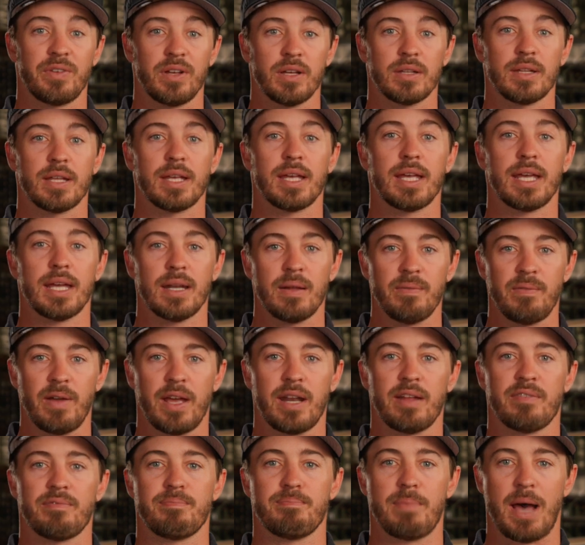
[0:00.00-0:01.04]
via the
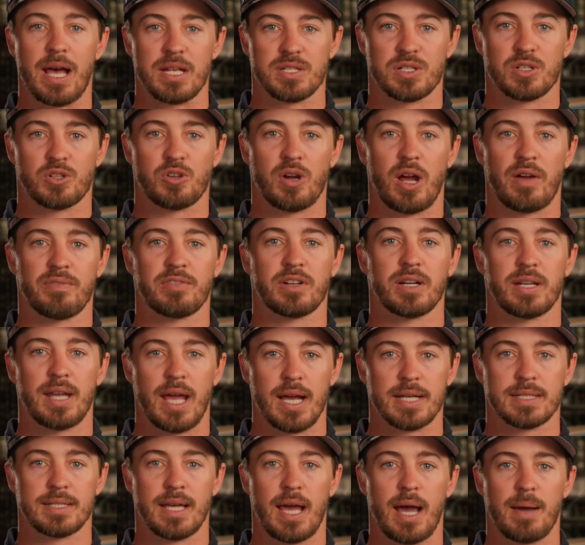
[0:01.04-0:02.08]
innovative MasterCraft
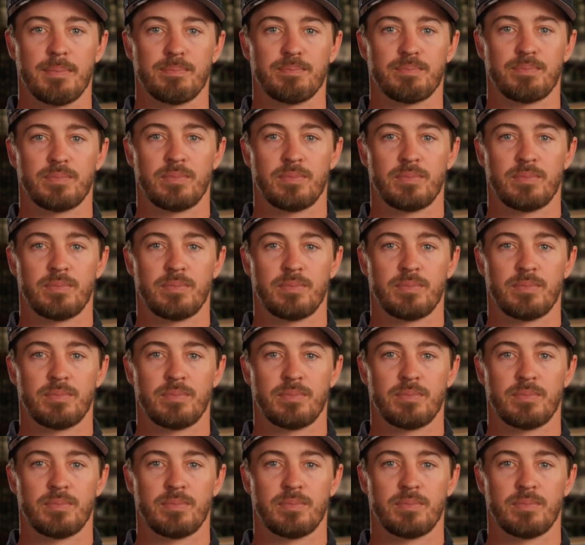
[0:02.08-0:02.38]
Connect app.